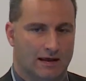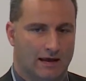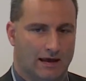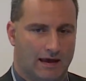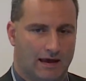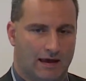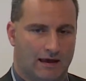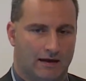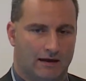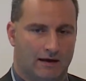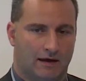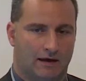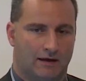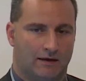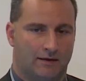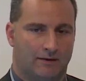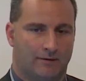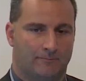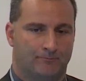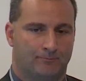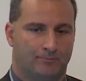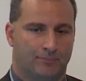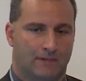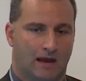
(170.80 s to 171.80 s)
And
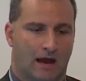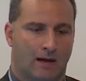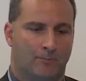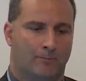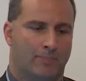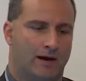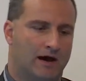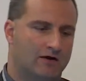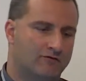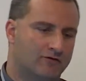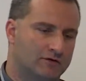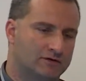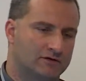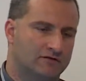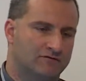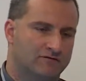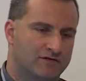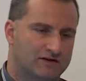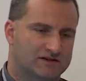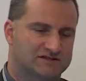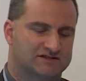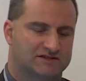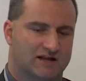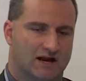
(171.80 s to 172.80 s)
um, apart from the
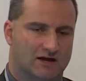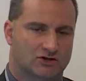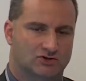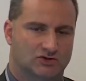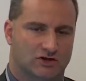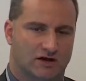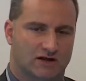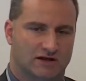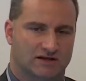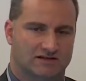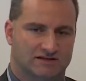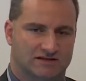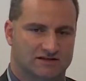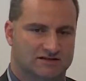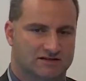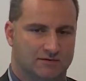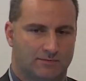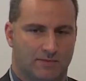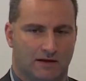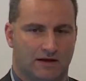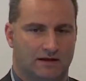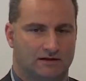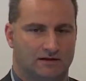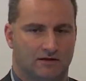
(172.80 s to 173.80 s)
infrastructural
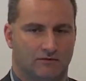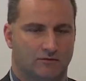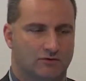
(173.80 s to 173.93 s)
accessibility,